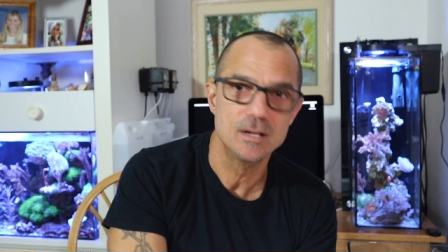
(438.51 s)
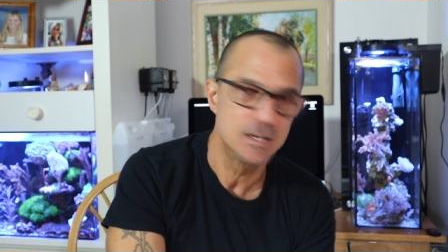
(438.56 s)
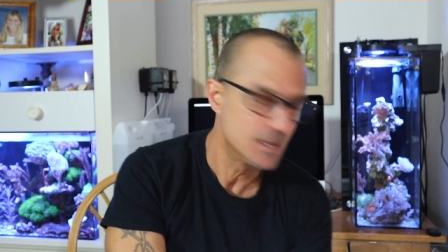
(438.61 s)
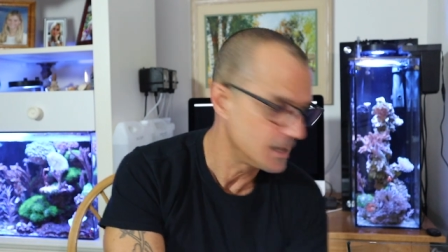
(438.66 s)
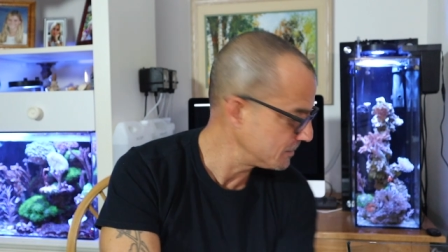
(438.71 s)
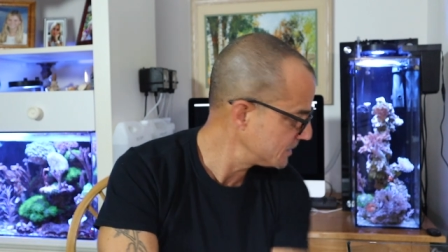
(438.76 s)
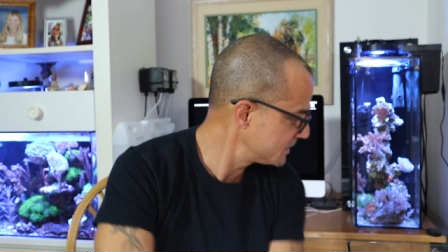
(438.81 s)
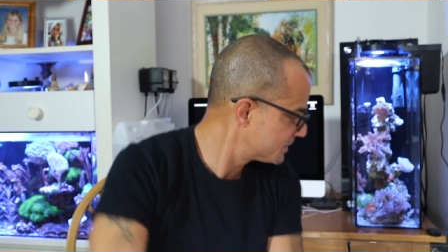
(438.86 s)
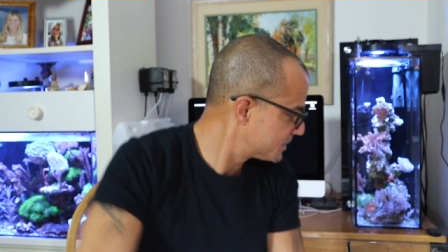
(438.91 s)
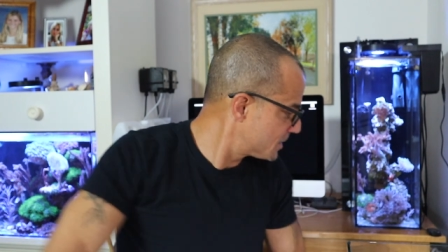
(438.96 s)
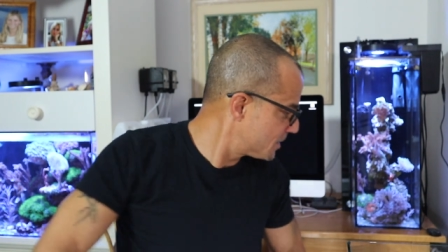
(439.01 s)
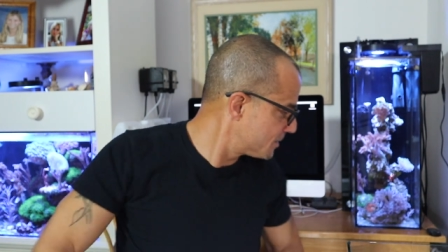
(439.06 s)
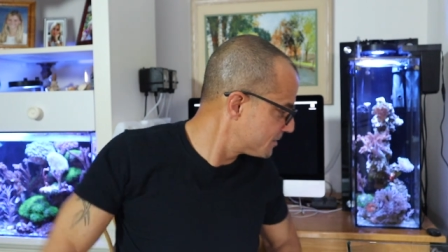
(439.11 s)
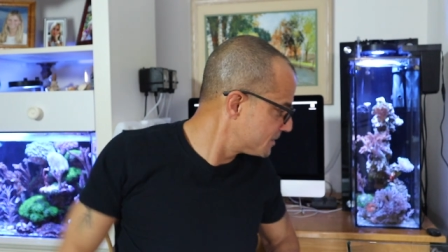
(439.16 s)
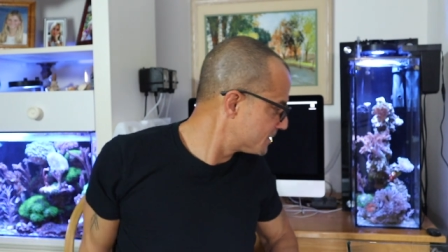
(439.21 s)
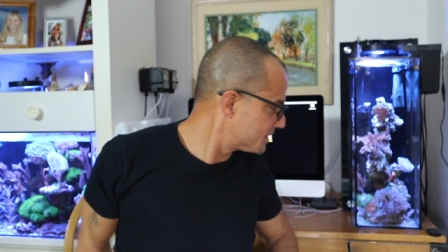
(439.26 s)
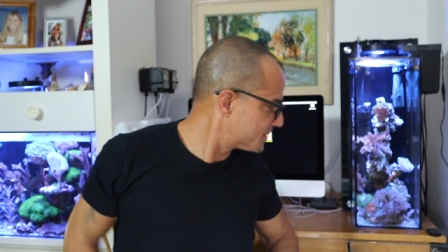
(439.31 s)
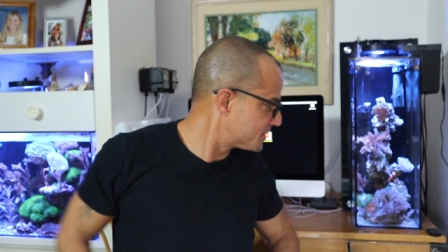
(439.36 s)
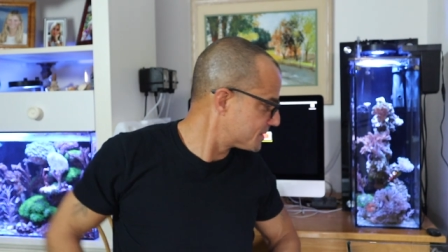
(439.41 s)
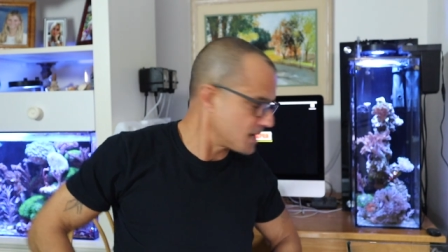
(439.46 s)
Let me show
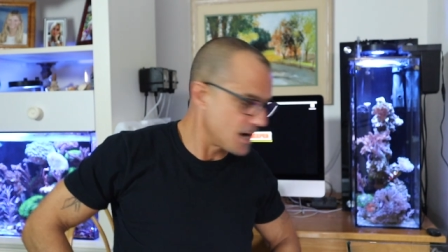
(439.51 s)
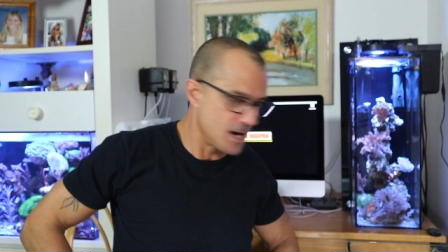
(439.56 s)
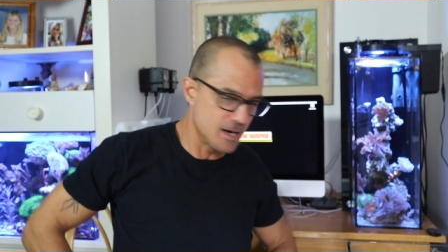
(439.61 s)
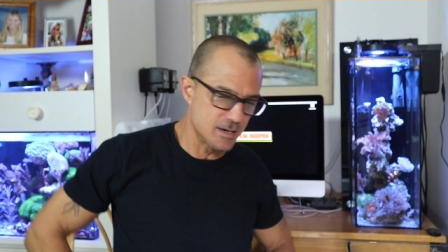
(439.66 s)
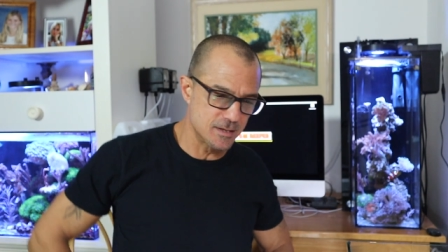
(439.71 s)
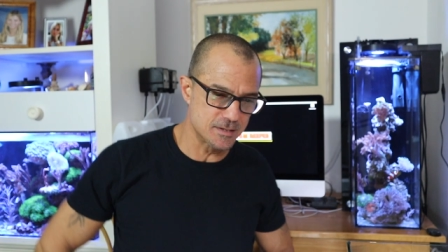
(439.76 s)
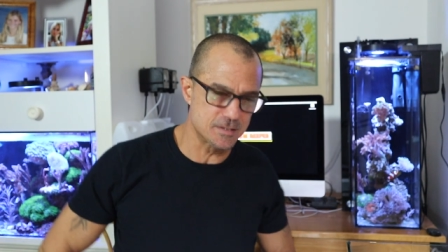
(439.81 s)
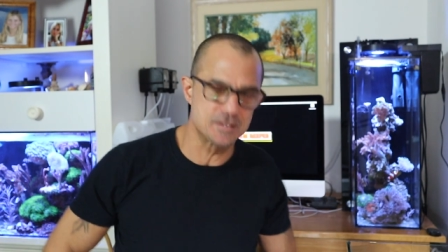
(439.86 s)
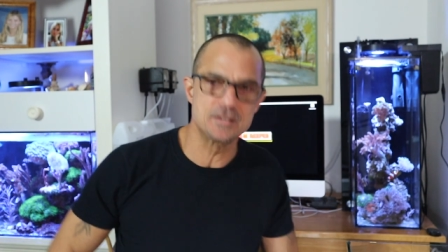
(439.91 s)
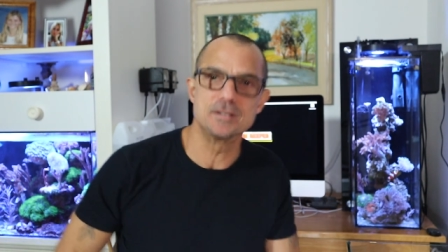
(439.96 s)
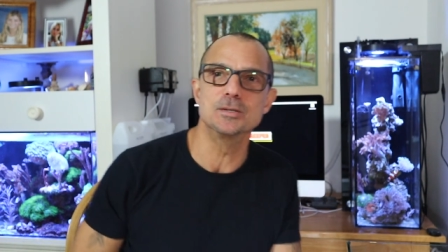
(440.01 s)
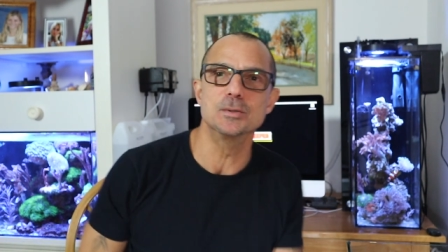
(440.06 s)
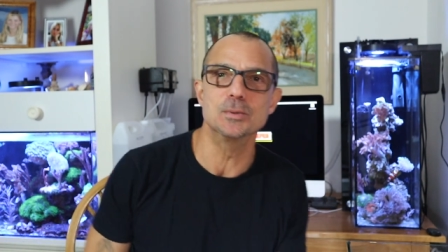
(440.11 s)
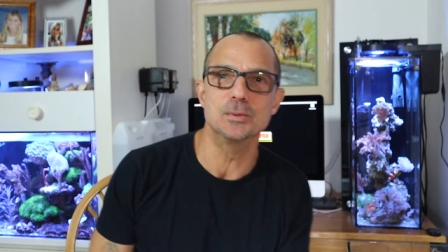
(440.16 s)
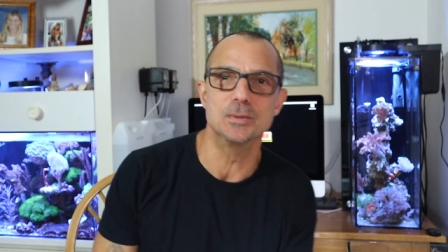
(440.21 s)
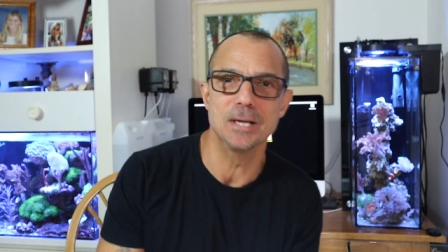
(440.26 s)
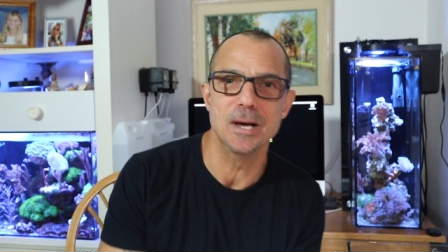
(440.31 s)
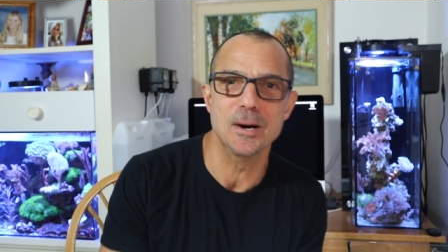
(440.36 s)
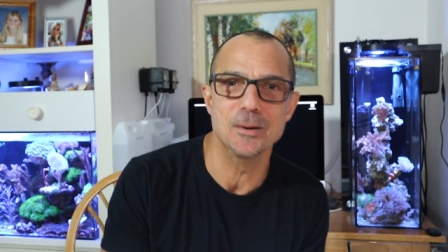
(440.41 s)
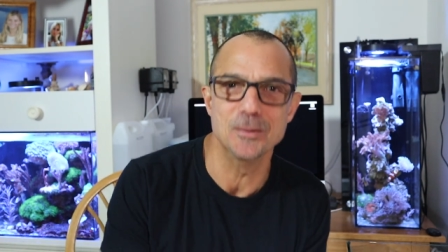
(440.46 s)
you a shot of the
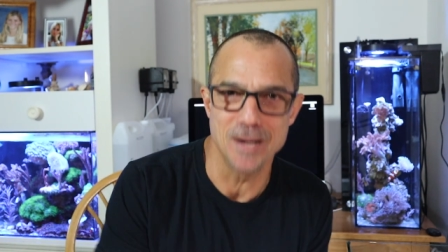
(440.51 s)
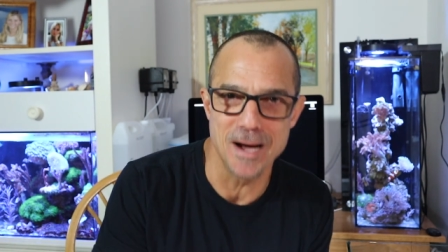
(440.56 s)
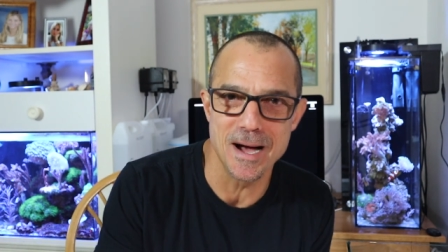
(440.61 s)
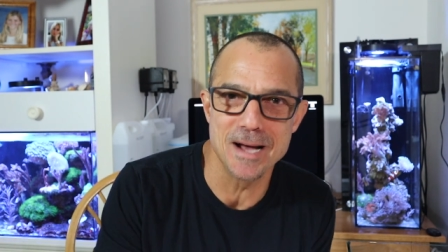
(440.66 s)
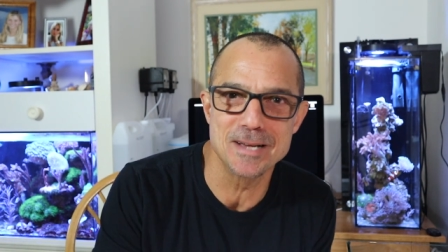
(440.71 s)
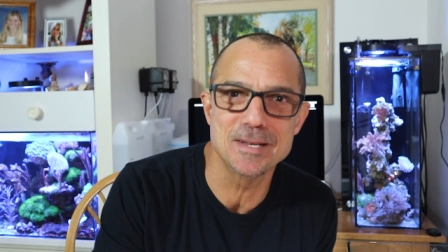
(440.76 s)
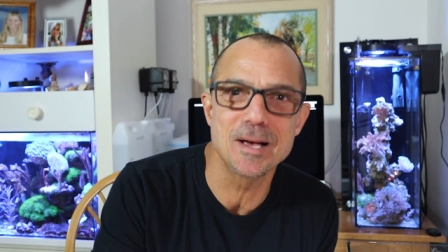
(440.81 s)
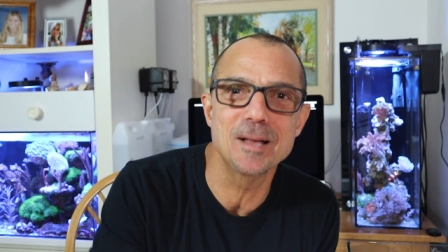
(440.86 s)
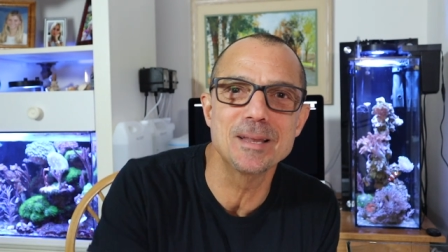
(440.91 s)
studio, guys.